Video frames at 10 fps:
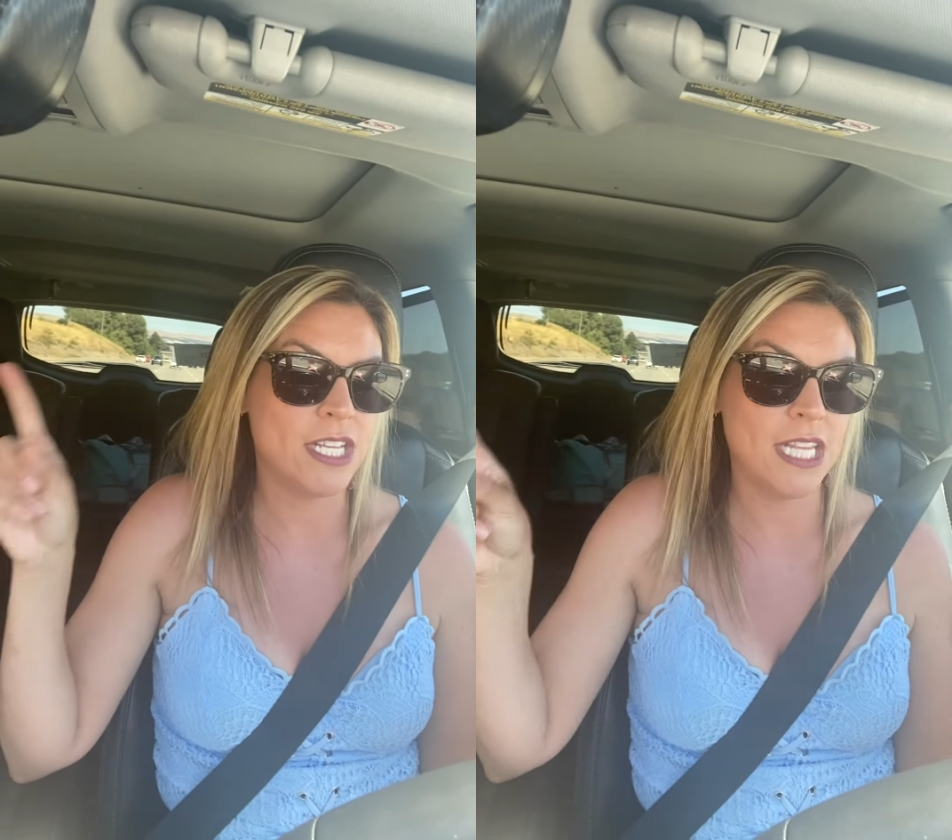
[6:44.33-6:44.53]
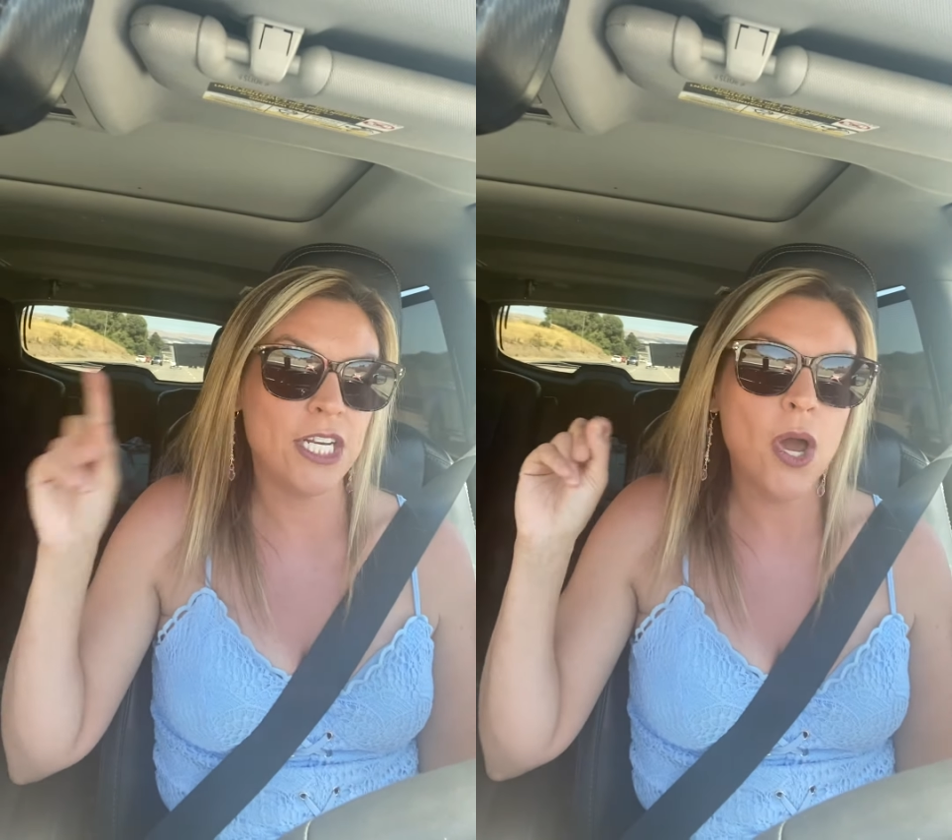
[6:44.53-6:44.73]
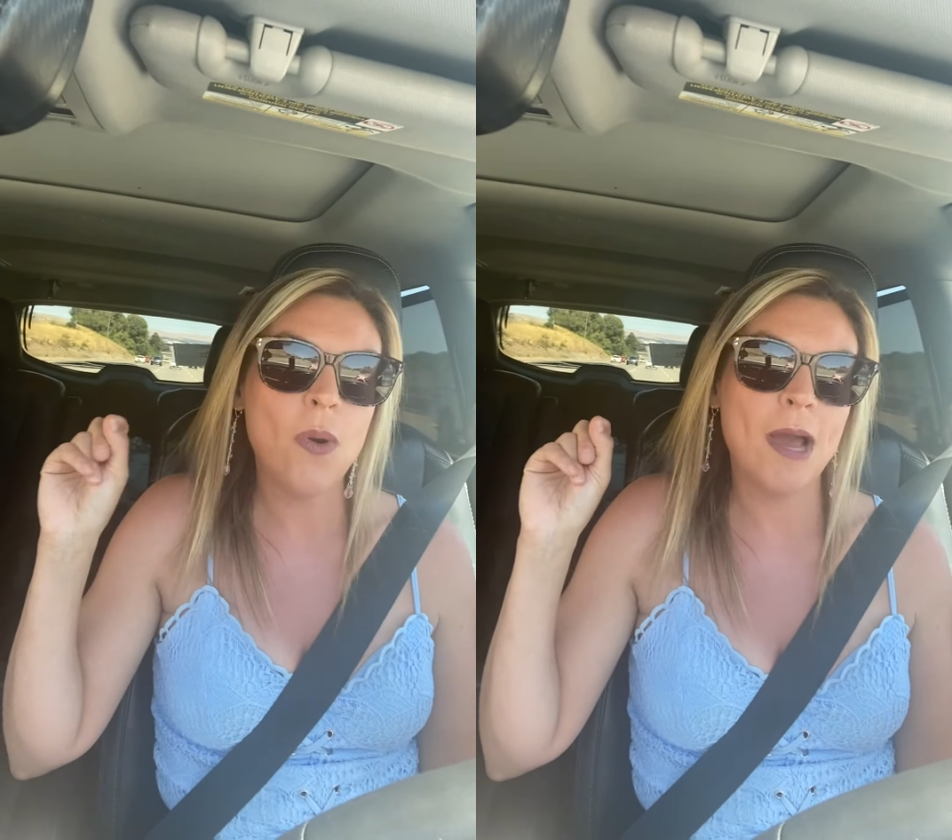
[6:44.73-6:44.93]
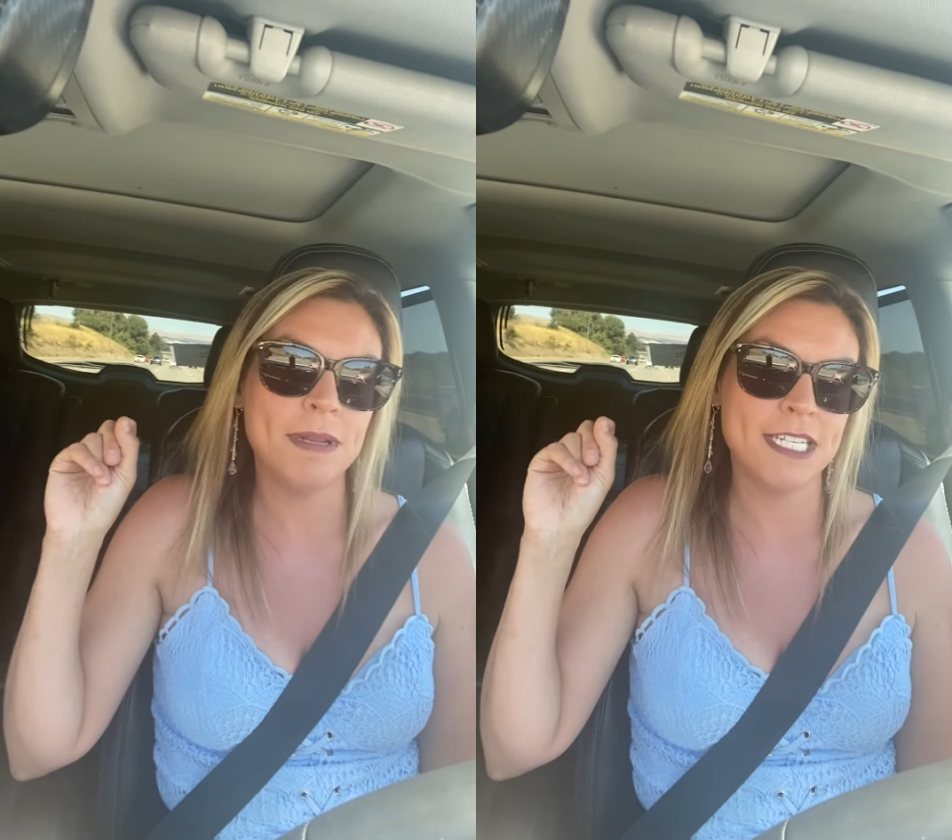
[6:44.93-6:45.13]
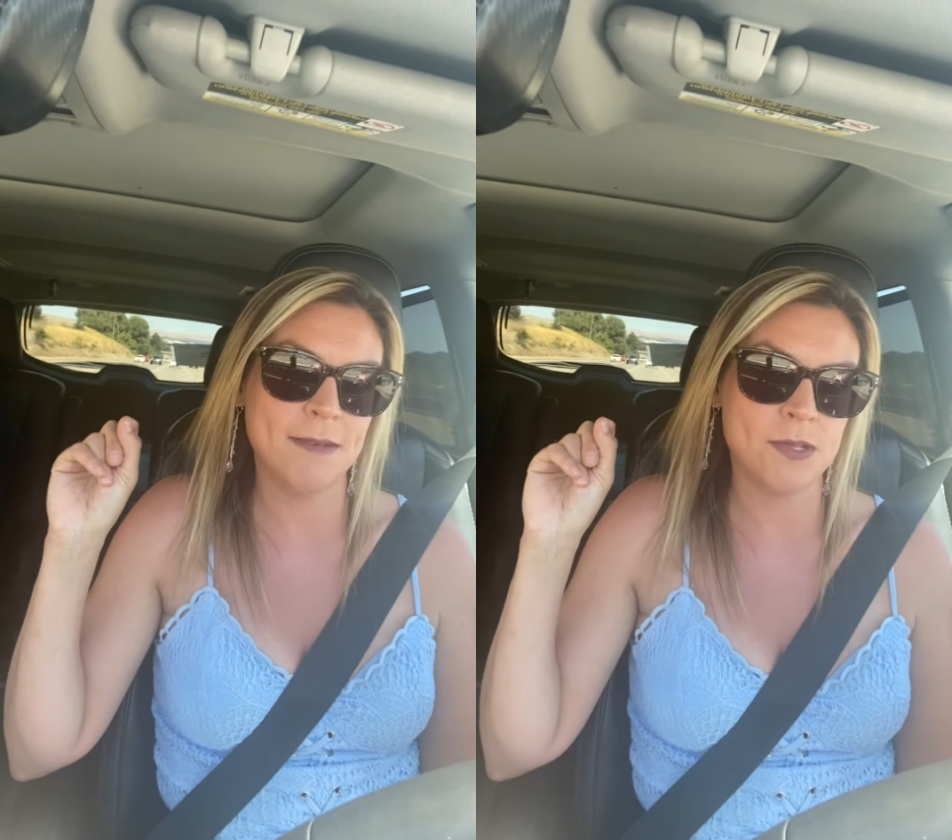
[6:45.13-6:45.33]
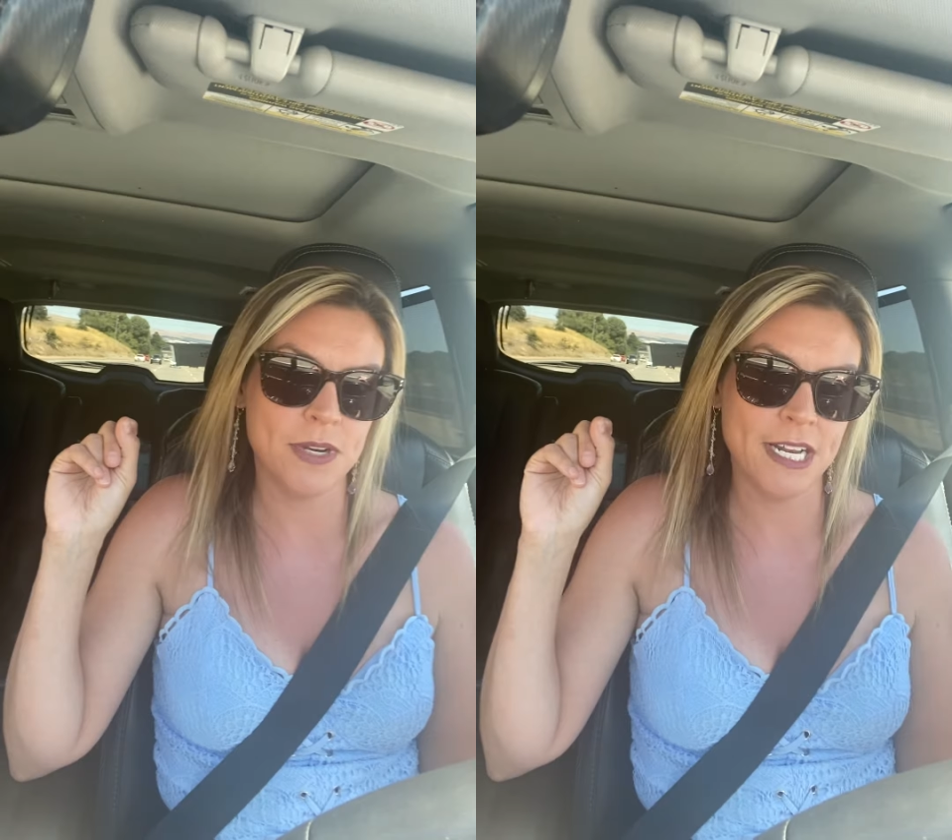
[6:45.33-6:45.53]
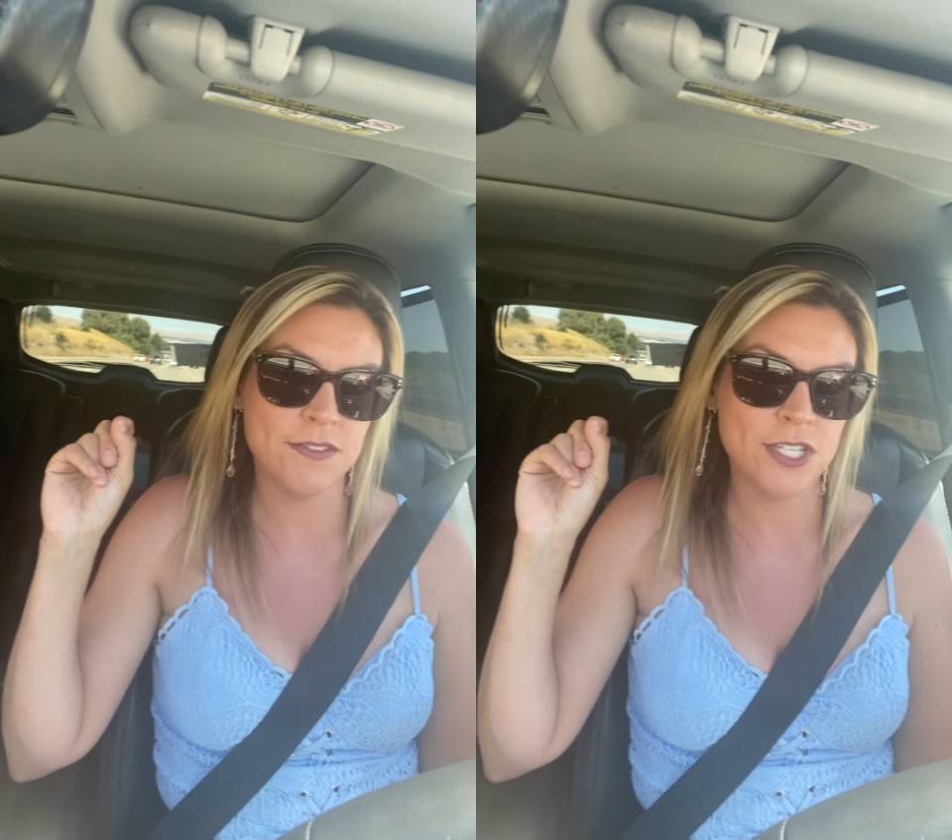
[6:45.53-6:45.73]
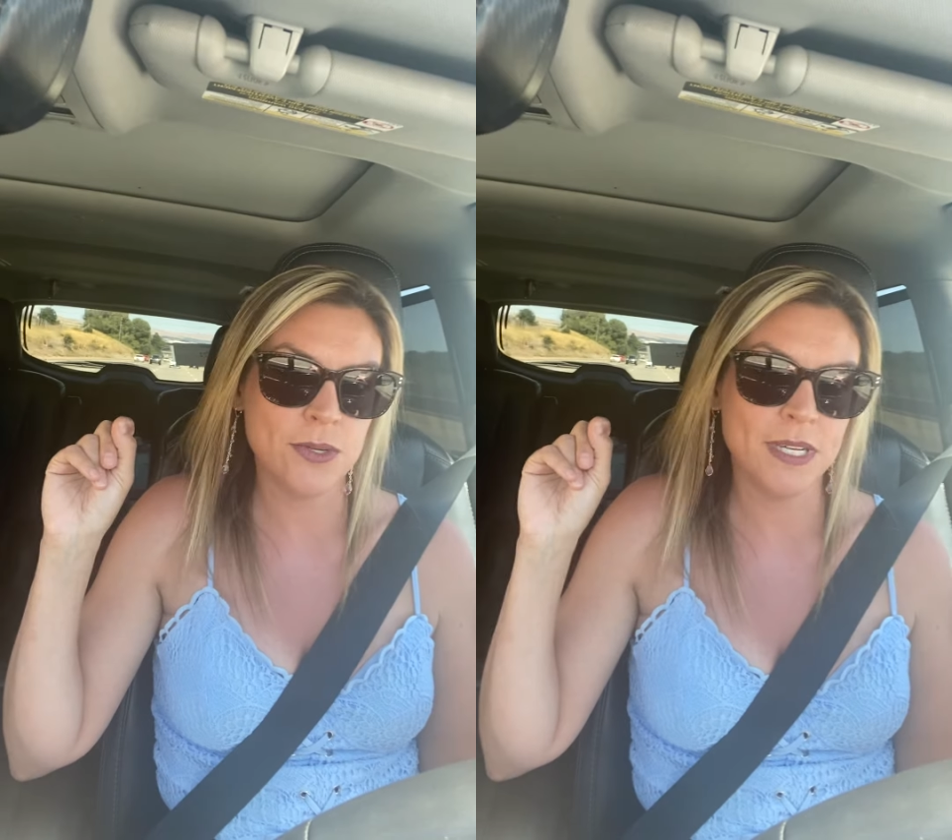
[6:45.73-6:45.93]
and they know how many times we're going
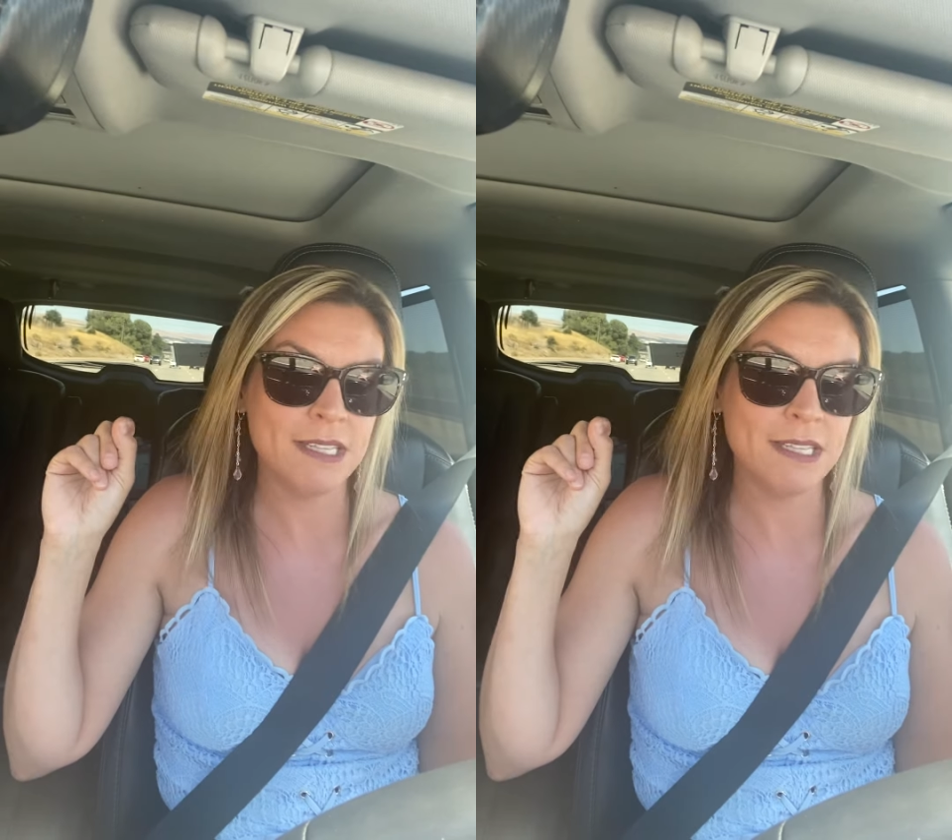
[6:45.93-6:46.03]
to have to do